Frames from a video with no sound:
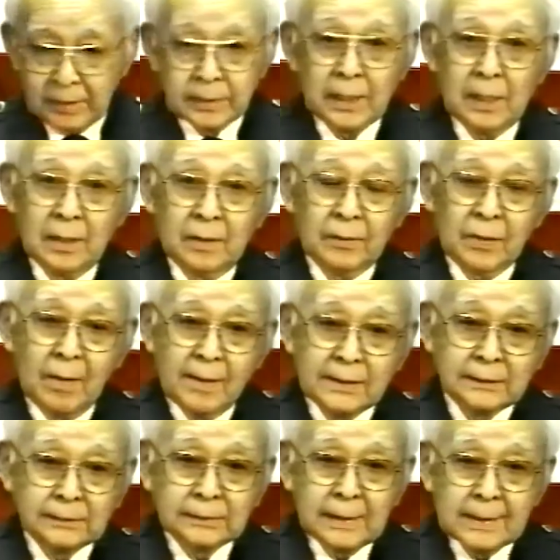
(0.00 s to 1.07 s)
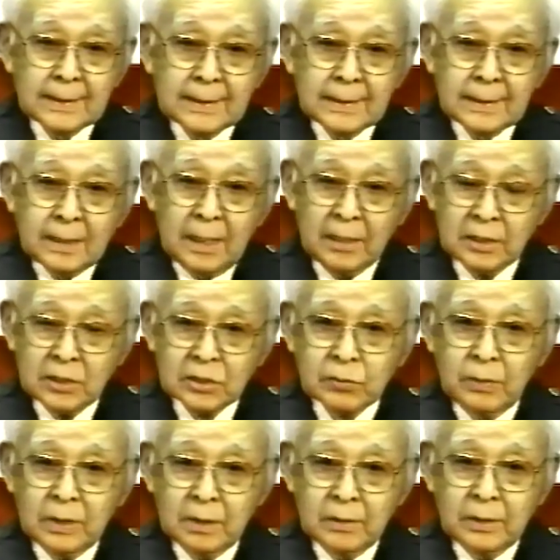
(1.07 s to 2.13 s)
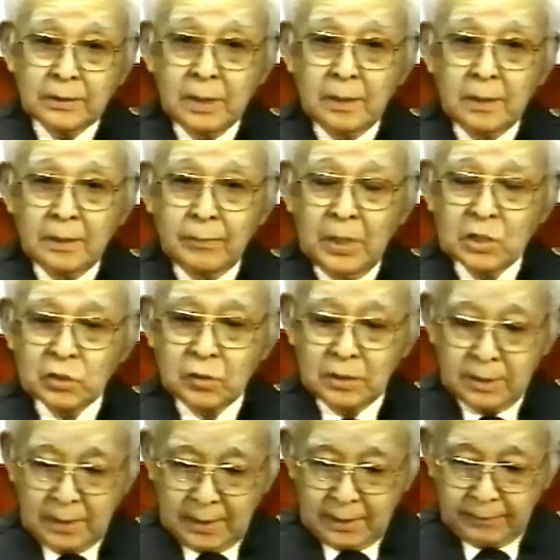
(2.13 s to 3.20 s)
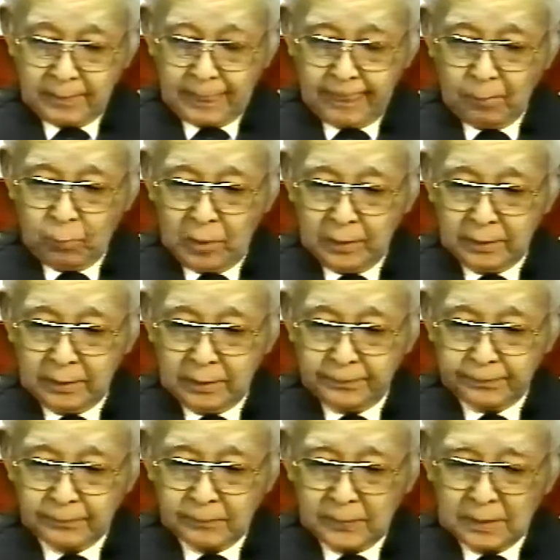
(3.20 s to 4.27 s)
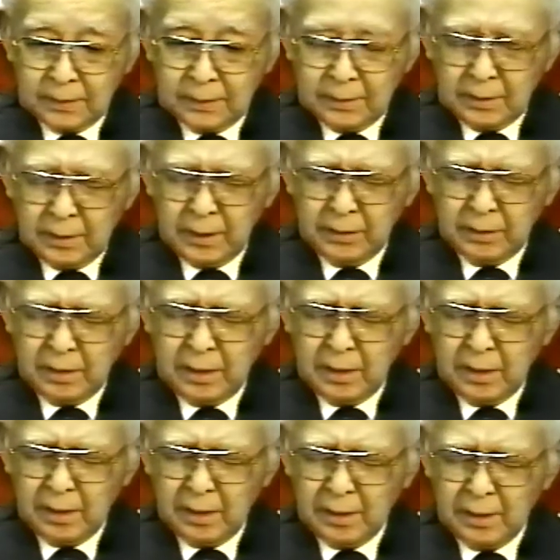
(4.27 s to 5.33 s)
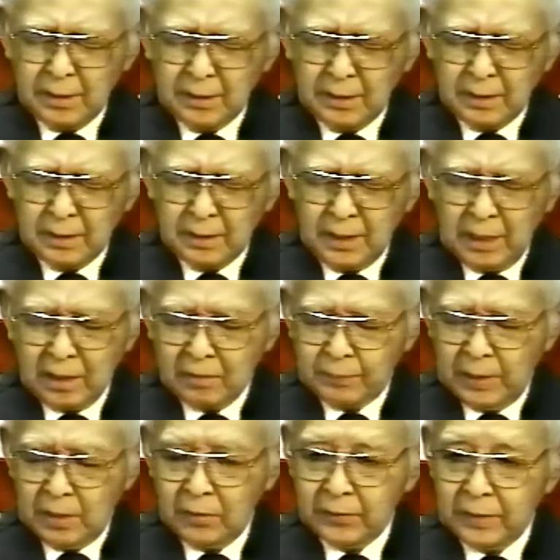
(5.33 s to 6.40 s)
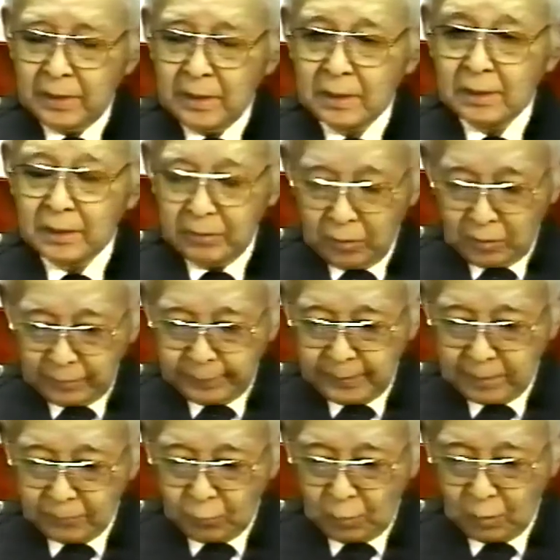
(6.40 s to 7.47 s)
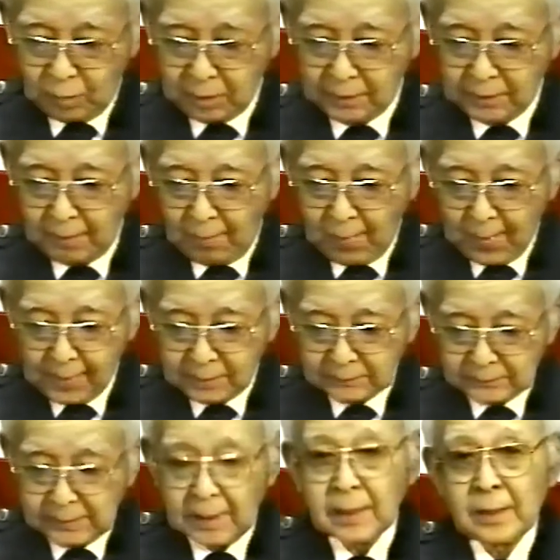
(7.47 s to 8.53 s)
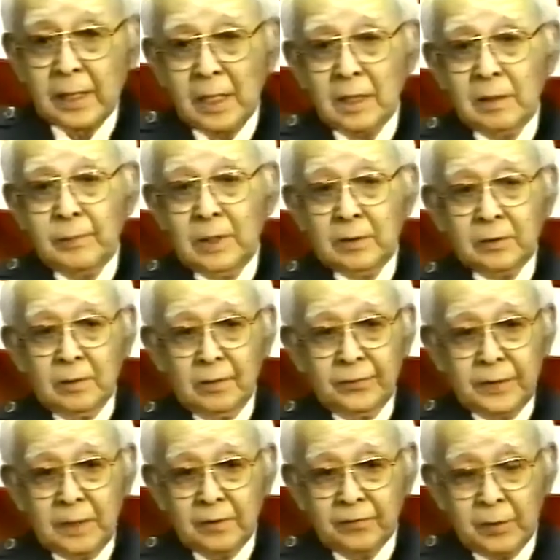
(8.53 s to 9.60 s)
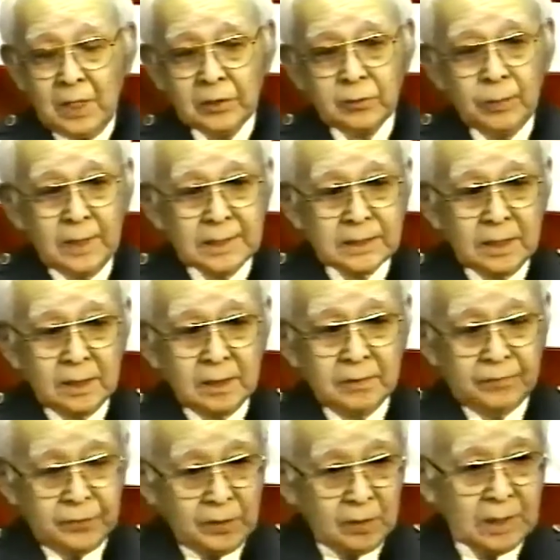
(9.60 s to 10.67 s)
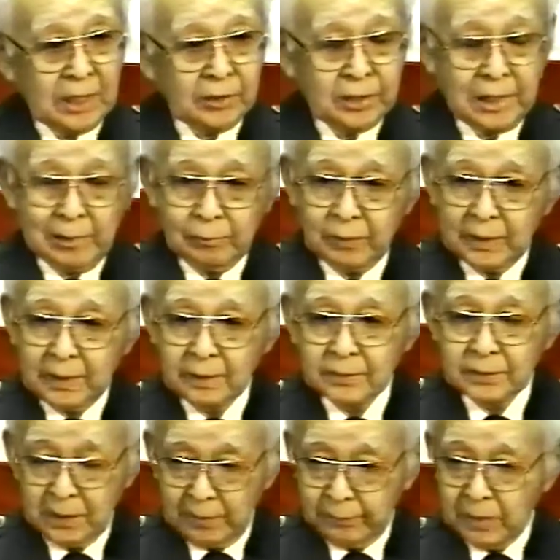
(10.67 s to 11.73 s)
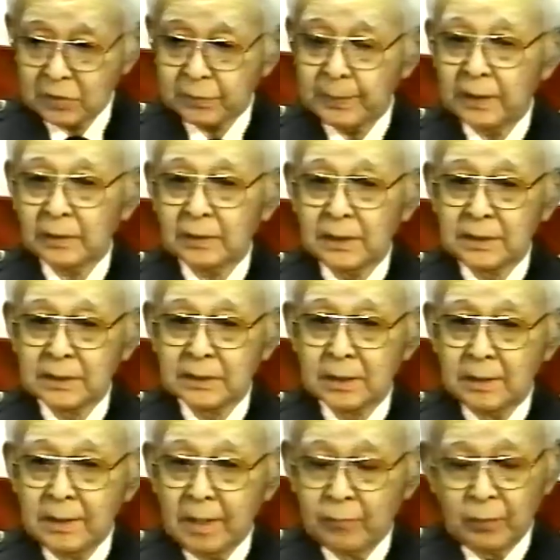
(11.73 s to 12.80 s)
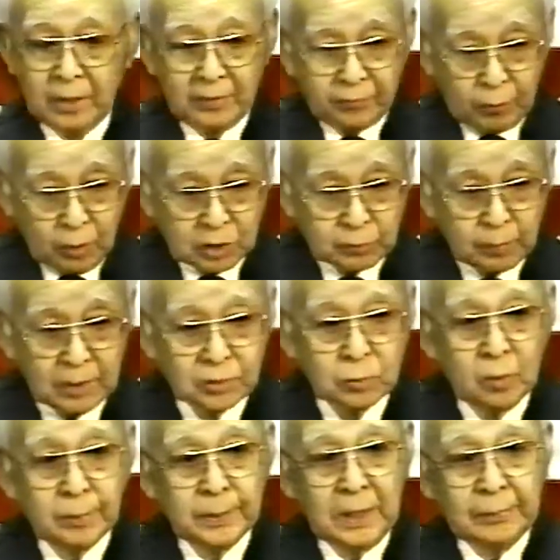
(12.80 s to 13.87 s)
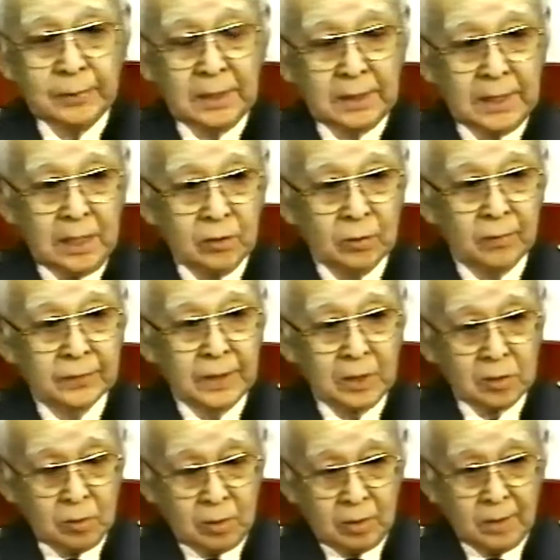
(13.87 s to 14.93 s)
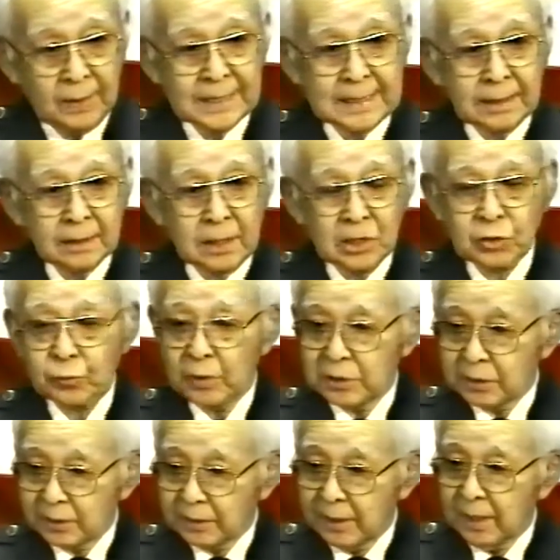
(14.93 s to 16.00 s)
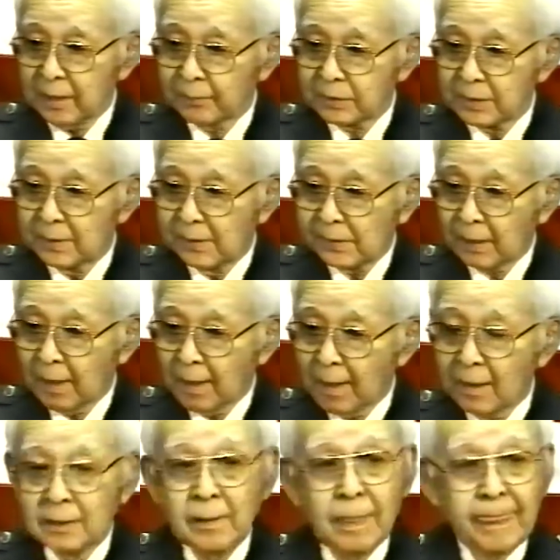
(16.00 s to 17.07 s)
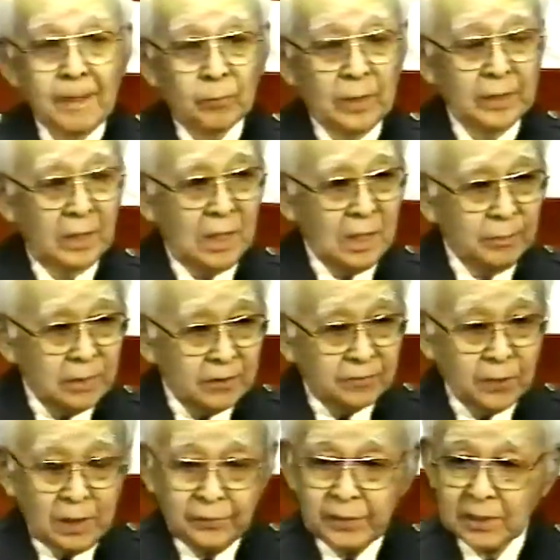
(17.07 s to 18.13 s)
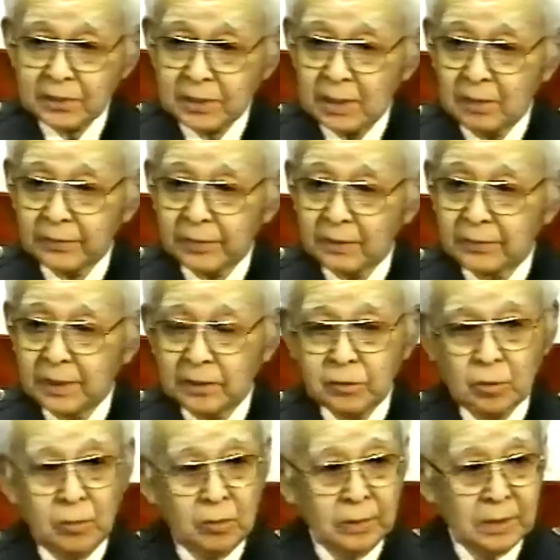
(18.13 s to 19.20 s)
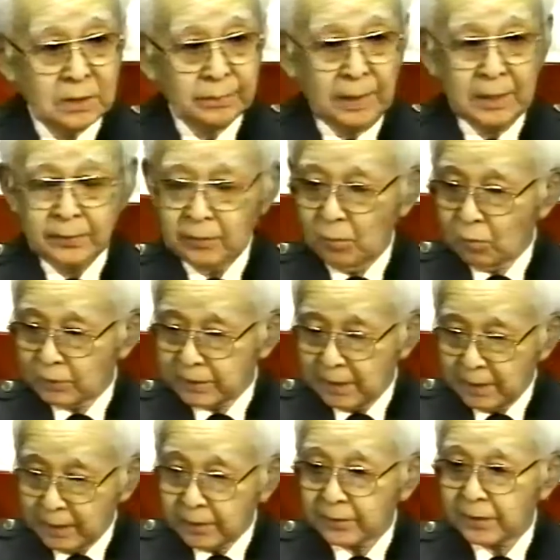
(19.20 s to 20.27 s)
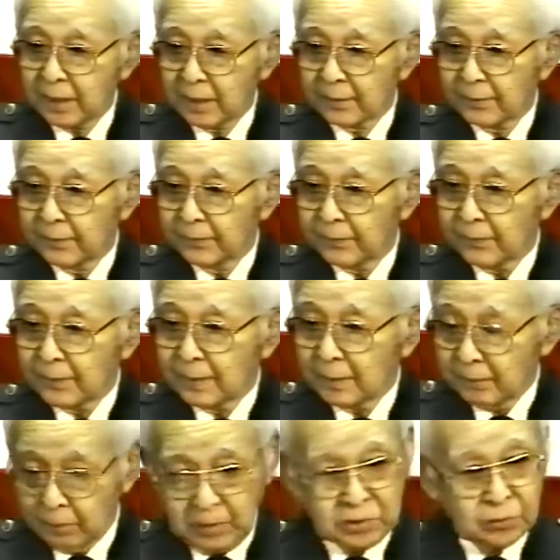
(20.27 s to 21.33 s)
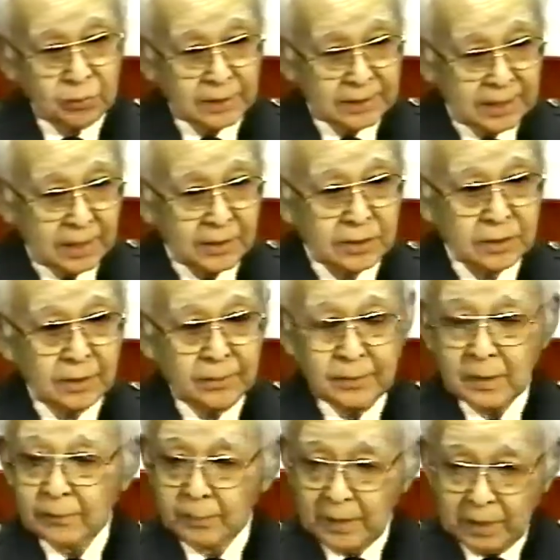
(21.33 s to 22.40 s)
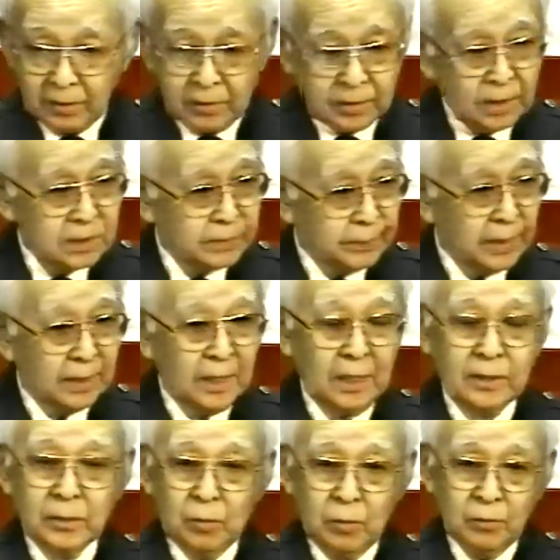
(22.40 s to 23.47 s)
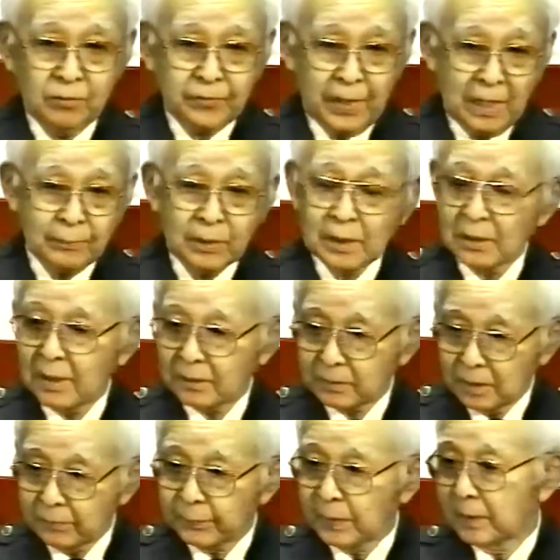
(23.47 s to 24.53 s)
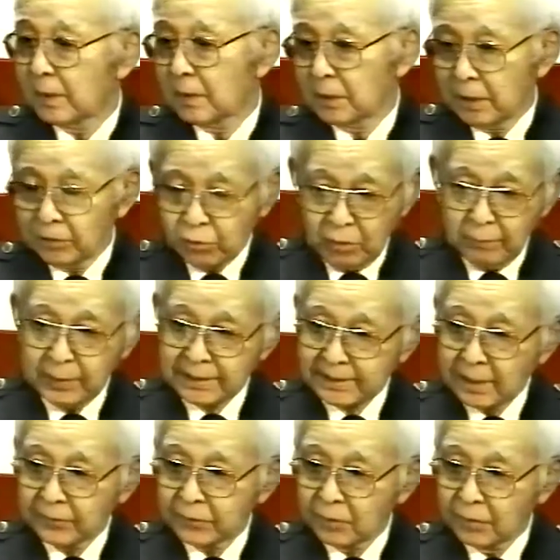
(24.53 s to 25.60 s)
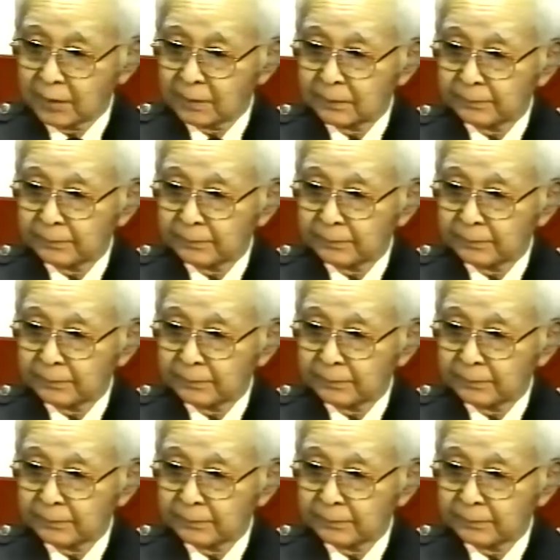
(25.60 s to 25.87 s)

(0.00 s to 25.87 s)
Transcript: Now, I just want to uh, mention that one, in the uh, latter part of the uh, European War, element of the 522nd Field Artillery, Japanese Americans, were the first ones to open up the gate of Dachau concentration camps. When the army found this out, they told these men, don't say anything. The reason was this. Many of these men had their own family locked up in these internment centers.